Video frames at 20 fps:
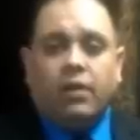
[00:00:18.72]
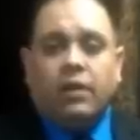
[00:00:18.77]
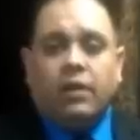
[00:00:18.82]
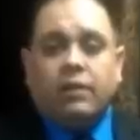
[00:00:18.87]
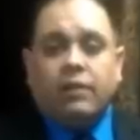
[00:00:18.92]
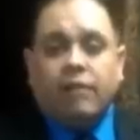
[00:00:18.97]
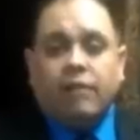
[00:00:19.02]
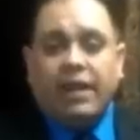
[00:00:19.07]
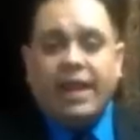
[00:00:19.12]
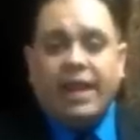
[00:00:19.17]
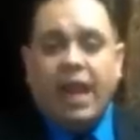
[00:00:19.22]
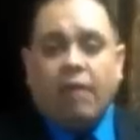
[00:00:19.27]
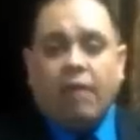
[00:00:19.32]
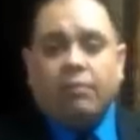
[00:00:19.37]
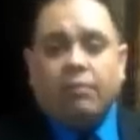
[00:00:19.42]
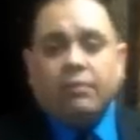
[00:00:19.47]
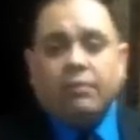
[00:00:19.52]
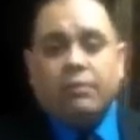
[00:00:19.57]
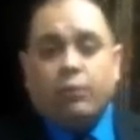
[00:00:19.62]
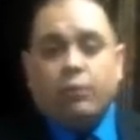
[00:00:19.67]
Right
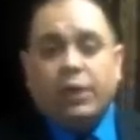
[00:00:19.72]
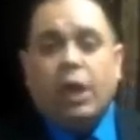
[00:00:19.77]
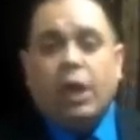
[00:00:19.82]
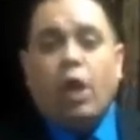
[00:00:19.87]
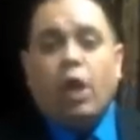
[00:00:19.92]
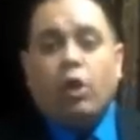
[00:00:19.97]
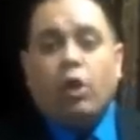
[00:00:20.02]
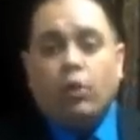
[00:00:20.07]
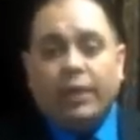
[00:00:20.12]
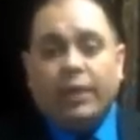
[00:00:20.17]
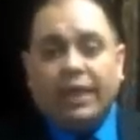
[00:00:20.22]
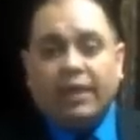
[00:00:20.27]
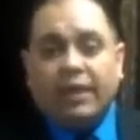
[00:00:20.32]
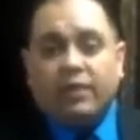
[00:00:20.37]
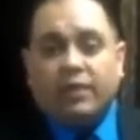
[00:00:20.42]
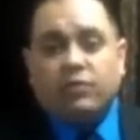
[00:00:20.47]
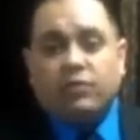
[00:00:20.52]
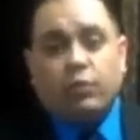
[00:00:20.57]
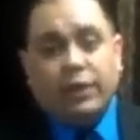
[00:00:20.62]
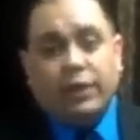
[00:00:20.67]
now, we know who he
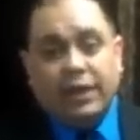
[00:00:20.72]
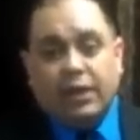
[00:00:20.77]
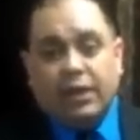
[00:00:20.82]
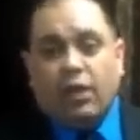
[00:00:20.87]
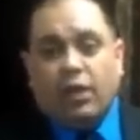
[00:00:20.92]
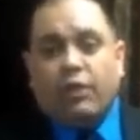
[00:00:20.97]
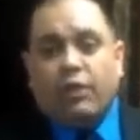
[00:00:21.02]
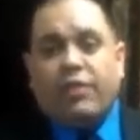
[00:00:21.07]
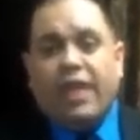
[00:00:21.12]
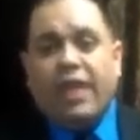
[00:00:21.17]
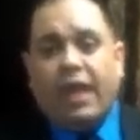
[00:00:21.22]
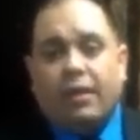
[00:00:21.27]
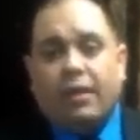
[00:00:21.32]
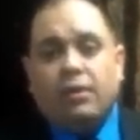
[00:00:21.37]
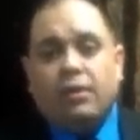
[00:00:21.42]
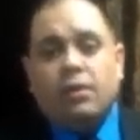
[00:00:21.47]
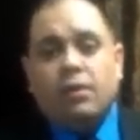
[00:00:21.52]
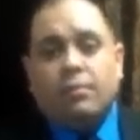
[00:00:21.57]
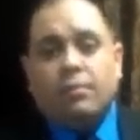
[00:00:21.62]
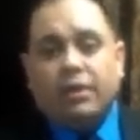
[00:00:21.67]
is. We didn't know then,
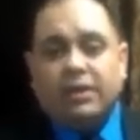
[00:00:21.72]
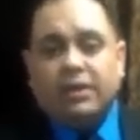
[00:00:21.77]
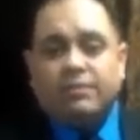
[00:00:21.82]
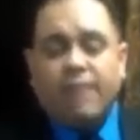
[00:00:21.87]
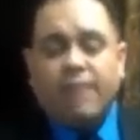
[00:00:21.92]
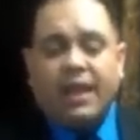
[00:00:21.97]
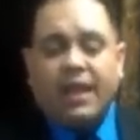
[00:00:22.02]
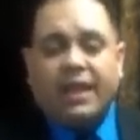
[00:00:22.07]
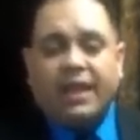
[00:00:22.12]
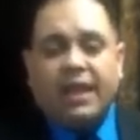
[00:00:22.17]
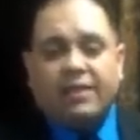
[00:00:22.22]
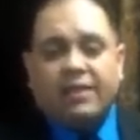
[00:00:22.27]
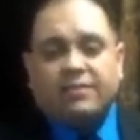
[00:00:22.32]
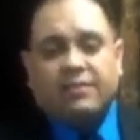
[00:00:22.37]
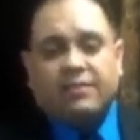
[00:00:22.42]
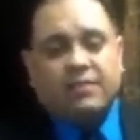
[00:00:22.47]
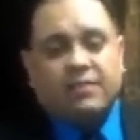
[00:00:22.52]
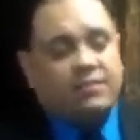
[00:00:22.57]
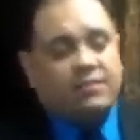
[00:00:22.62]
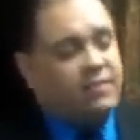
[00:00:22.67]
but he's my
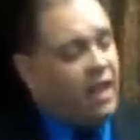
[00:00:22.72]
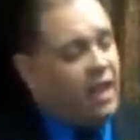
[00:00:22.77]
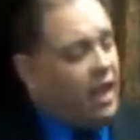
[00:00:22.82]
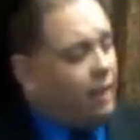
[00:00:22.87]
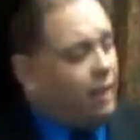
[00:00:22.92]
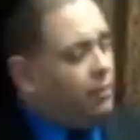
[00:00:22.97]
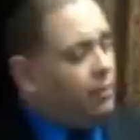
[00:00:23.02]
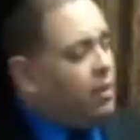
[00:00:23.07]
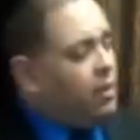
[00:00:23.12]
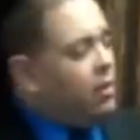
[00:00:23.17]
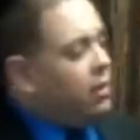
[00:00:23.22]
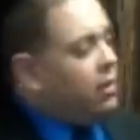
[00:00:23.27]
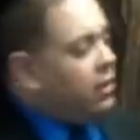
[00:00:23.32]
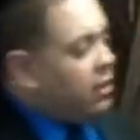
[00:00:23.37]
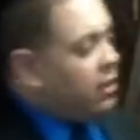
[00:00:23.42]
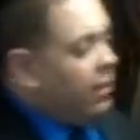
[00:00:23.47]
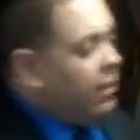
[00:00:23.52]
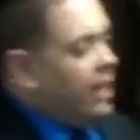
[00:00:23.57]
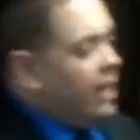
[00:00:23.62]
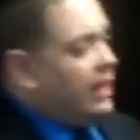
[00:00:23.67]
guest this time.
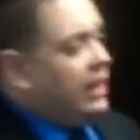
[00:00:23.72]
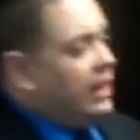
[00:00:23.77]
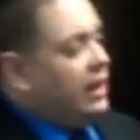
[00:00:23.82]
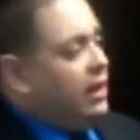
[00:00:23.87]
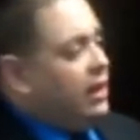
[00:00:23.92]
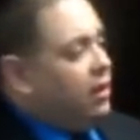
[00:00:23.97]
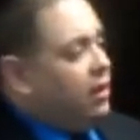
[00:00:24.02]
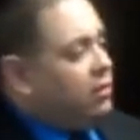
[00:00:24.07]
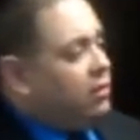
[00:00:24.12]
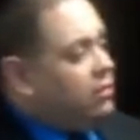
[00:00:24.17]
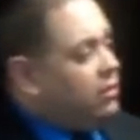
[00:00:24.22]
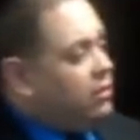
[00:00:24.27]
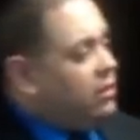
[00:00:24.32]
Come on in here.